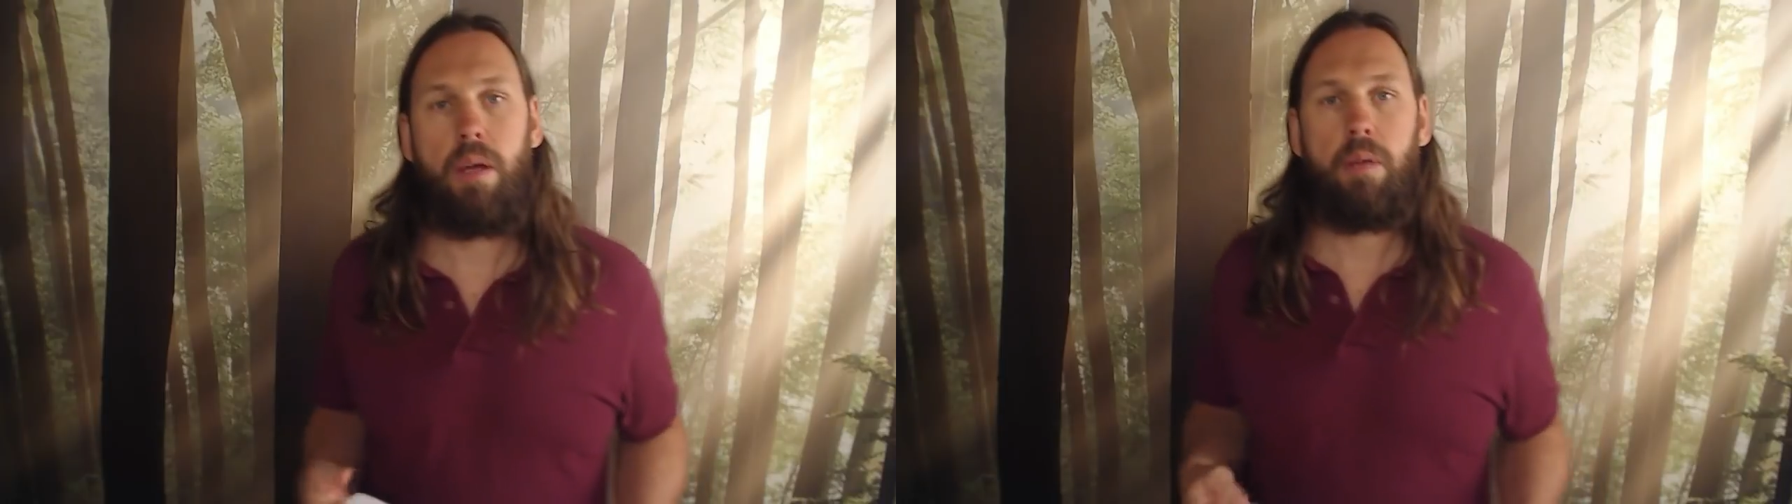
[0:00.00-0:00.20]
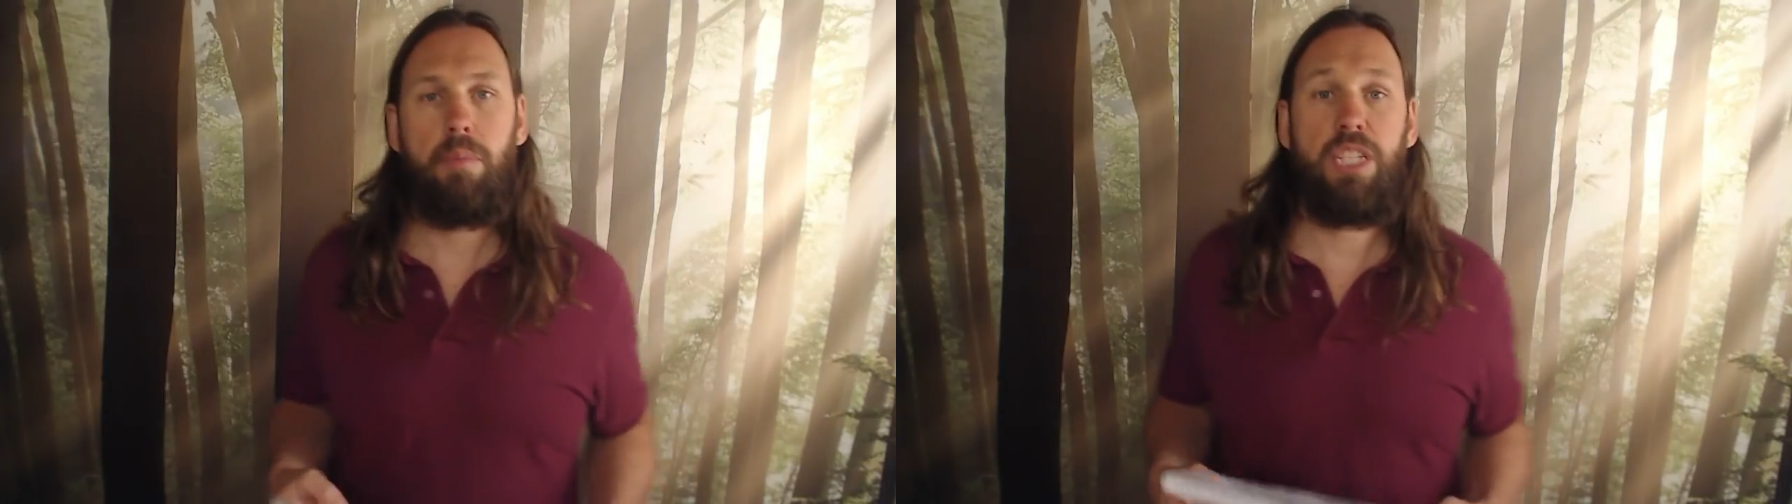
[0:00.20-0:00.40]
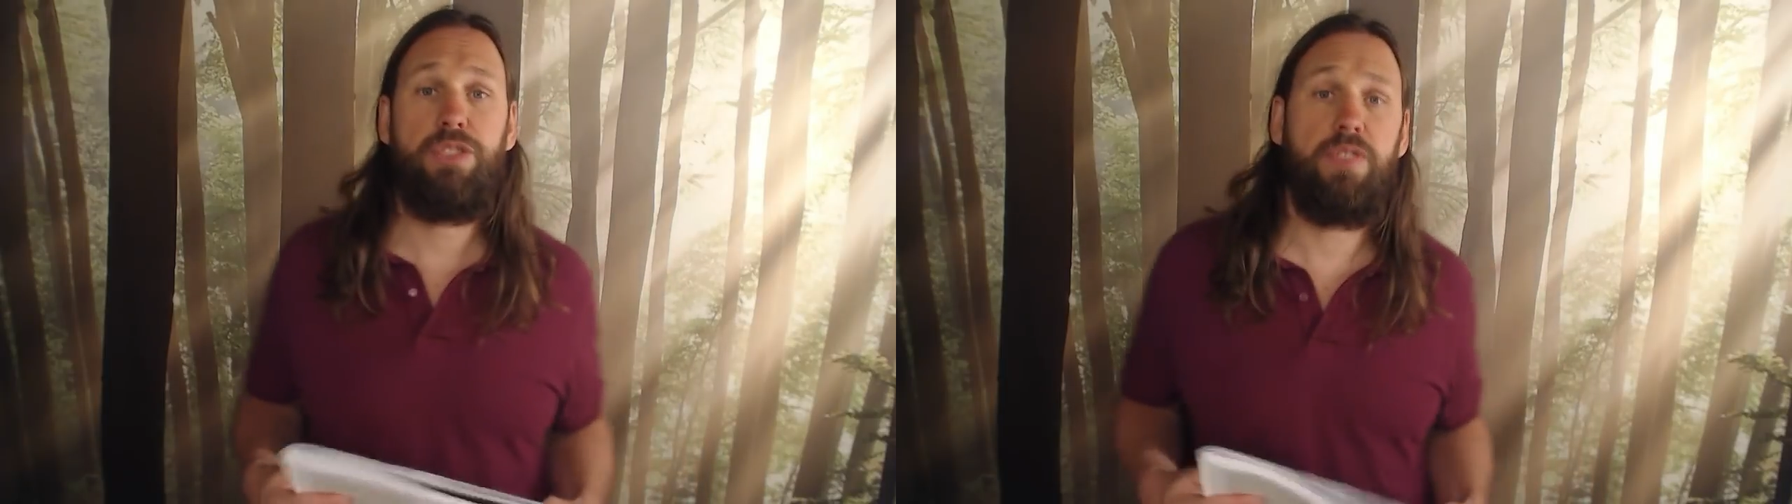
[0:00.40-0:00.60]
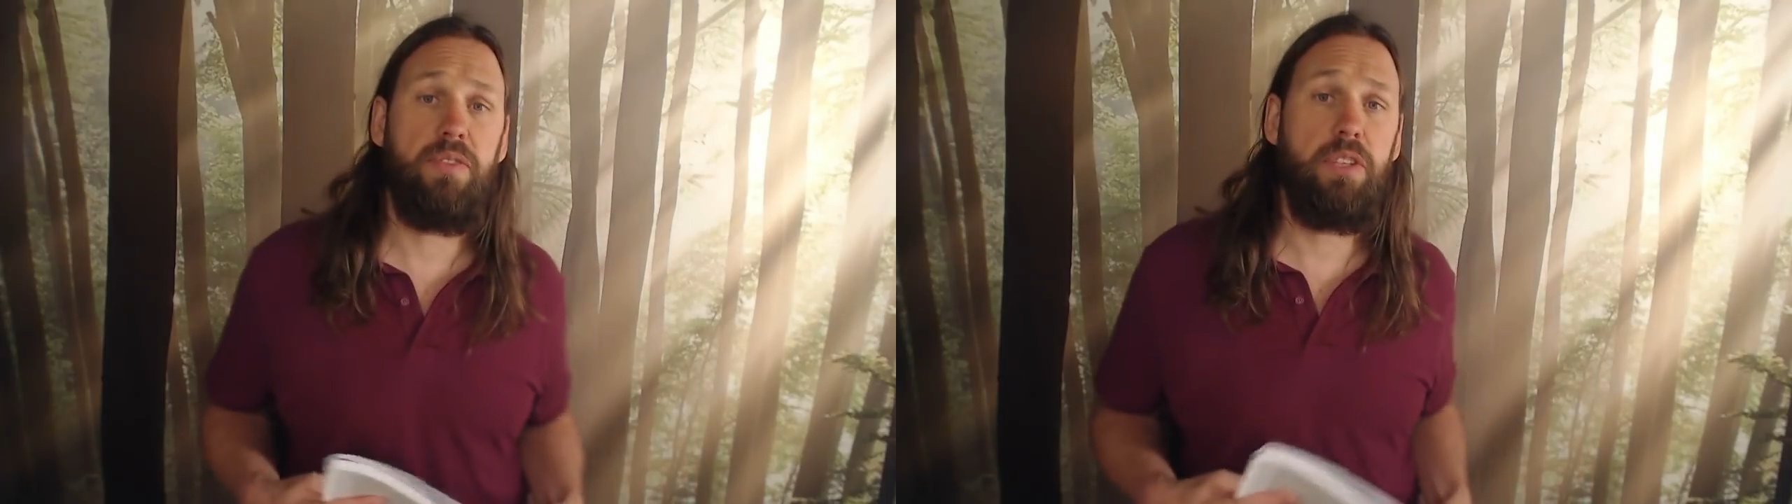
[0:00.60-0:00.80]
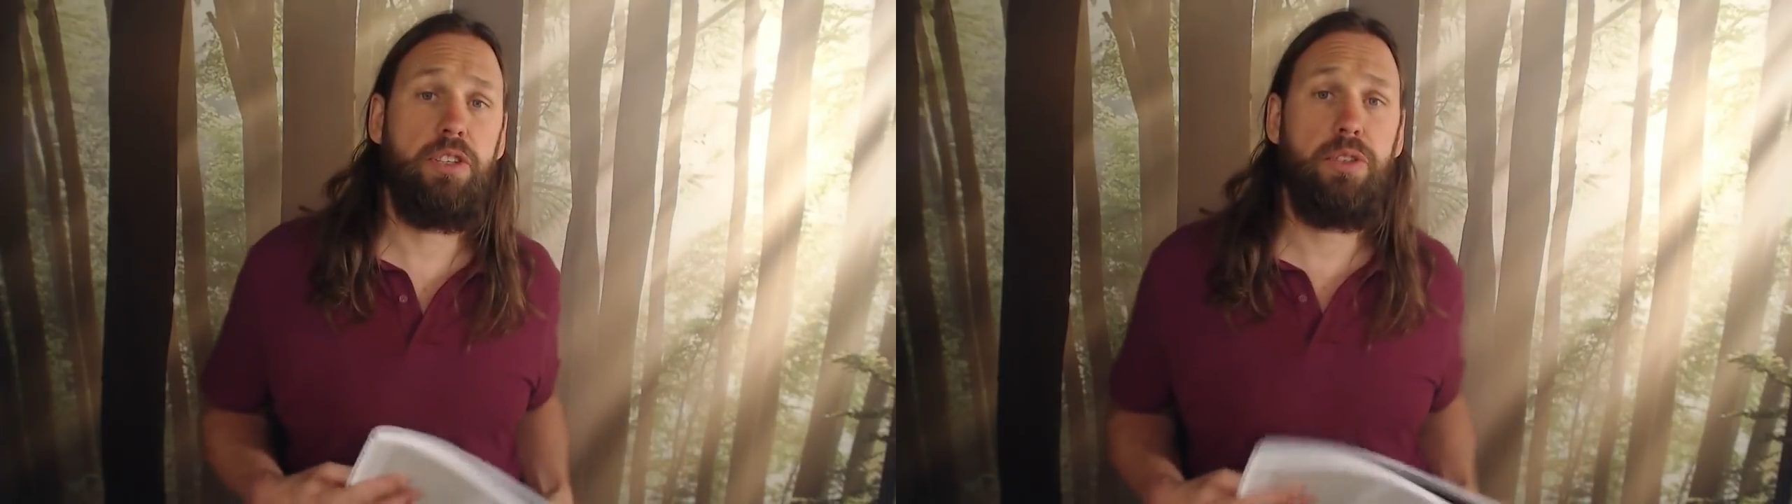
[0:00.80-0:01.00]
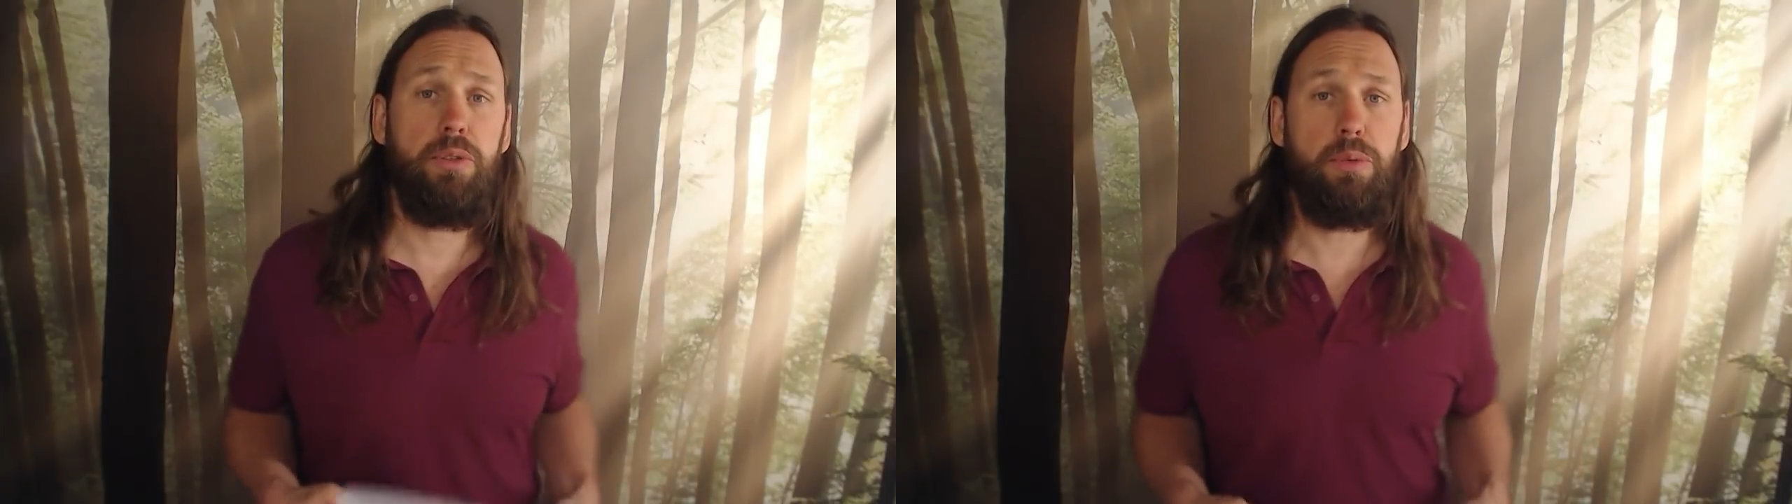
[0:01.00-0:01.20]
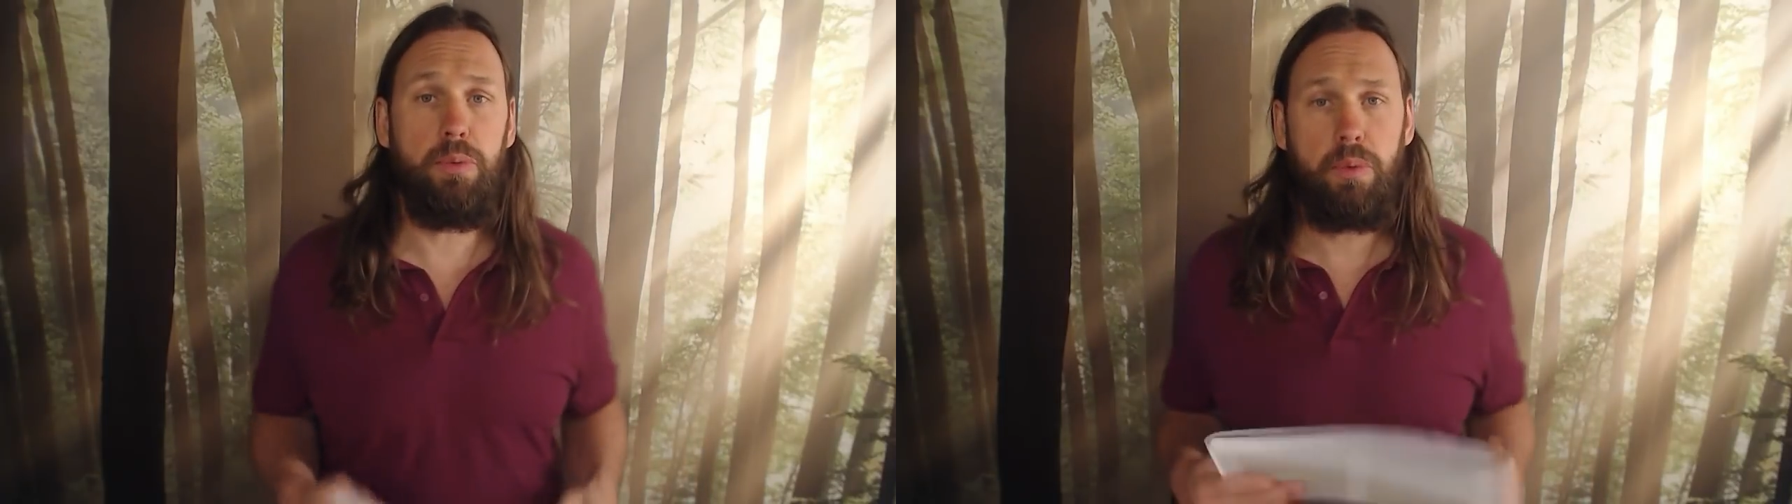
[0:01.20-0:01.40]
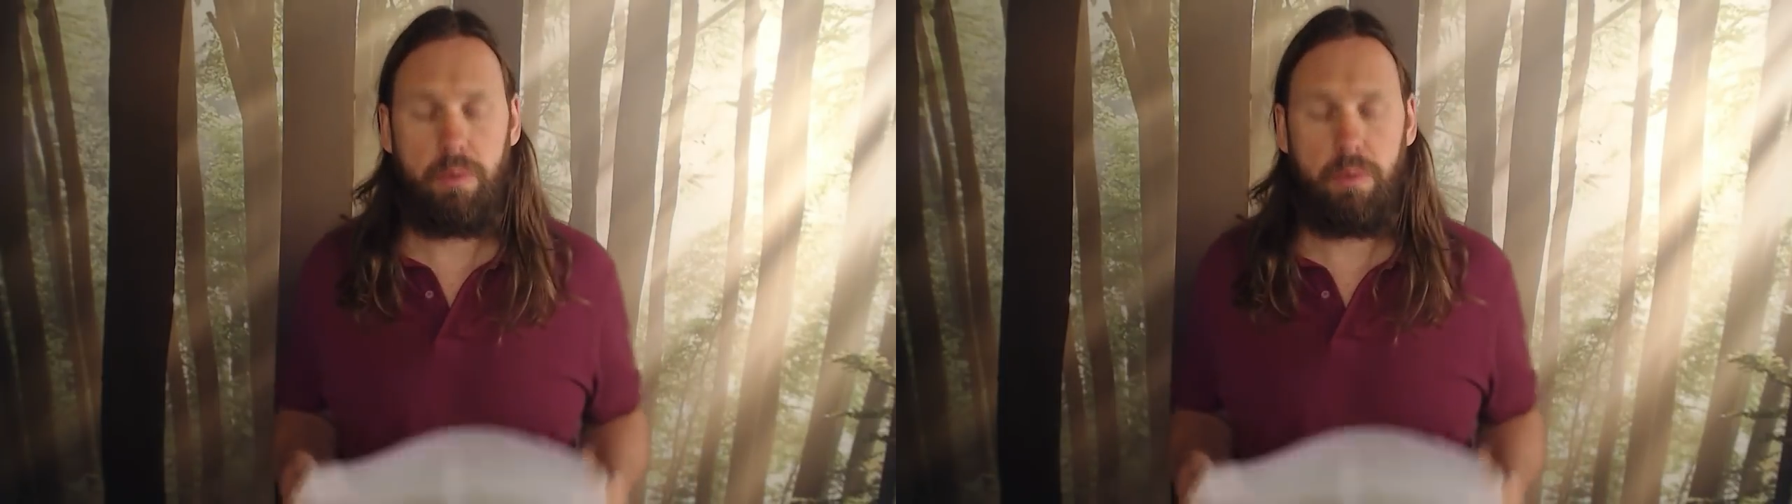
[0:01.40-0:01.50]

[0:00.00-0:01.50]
Page 52.